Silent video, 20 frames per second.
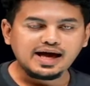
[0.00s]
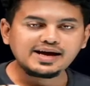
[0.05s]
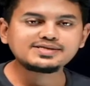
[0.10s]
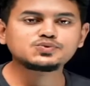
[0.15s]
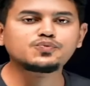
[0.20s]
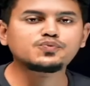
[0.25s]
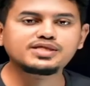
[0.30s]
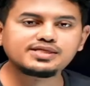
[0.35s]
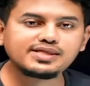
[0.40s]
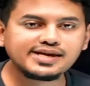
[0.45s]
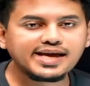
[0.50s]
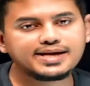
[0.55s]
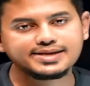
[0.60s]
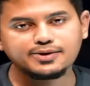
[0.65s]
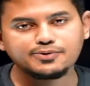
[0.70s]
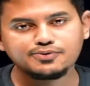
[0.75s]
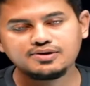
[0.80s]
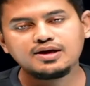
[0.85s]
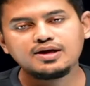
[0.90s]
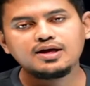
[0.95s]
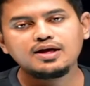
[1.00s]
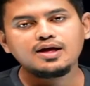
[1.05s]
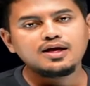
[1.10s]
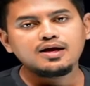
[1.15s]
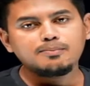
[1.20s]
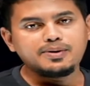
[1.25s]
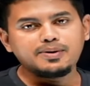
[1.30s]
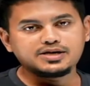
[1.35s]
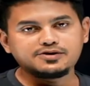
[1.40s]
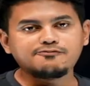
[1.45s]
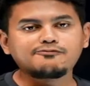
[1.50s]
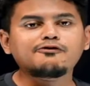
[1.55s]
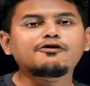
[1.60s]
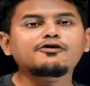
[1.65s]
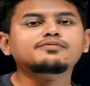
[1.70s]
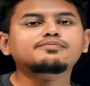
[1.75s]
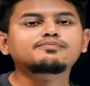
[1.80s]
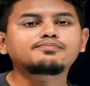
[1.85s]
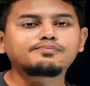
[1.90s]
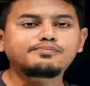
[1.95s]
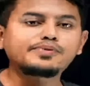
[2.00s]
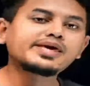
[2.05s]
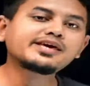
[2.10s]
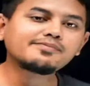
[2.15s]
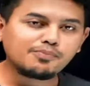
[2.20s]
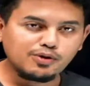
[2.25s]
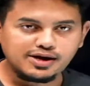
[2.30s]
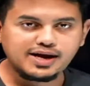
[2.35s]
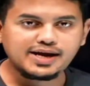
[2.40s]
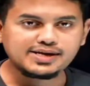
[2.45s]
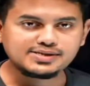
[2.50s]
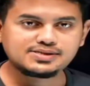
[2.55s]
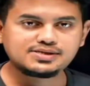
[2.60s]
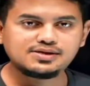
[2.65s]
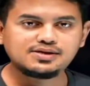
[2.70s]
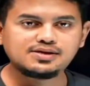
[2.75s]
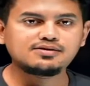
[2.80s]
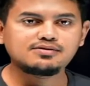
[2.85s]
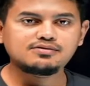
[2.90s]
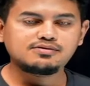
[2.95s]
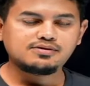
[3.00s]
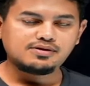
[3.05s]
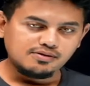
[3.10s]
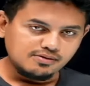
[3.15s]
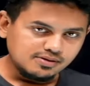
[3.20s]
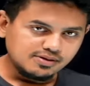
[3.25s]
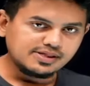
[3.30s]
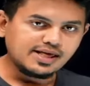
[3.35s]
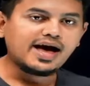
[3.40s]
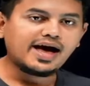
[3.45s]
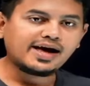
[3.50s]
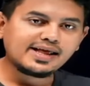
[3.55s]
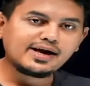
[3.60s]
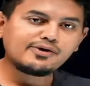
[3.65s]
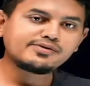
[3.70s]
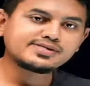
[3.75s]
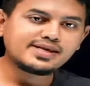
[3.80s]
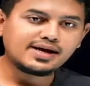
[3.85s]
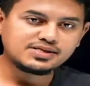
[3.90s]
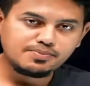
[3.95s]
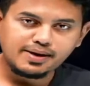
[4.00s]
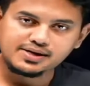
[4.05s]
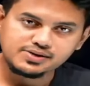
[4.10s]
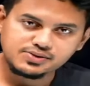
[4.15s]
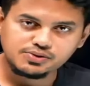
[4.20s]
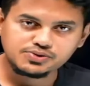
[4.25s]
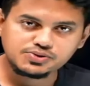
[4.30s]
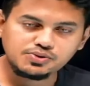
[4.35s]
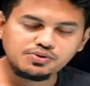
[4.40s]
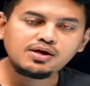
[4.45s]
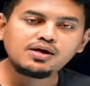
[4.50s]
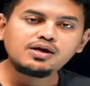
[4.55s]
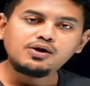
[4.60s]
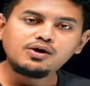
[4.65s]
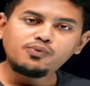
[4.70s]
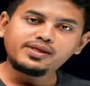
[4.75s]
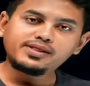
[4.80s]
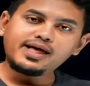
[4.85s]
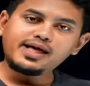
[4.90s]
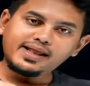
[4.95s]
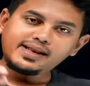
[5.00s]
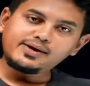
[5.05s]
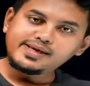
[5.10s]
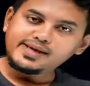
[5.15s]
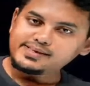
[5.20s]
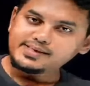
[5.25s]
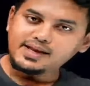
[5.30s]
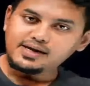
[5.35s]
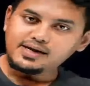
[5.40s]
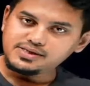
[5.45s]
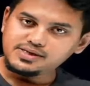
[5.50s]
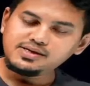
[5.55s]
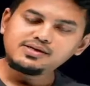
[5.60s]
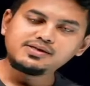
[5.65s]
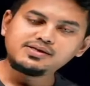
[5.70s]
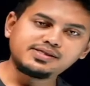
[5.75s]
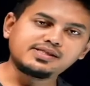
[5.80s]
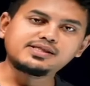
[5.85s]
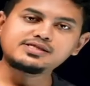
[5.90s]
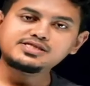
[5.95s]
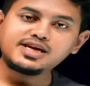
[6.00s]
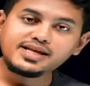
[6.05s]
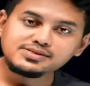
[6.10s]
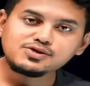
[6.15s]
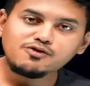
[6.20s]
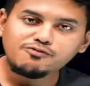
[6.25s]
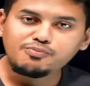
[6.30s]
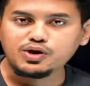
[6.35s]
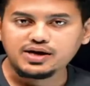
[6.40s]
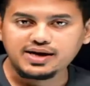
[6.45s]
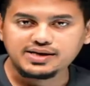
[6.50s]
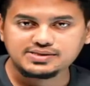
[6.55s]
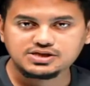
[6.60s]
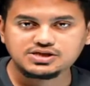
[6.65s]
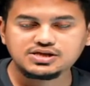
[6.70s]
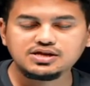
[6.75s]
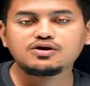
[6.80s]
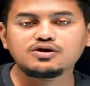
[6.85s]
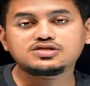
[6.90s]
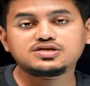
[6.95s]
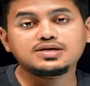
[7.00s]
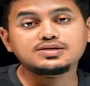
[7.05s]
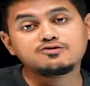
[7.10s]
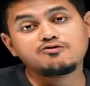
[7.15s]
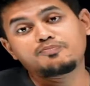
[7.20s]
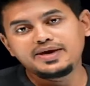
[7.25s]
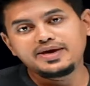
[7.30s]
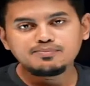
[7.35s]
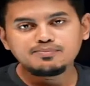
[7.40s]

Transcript: lies within the cation, but for being polarized, the anion size matters also. When the anion gets larger, then the chance of polarization or chance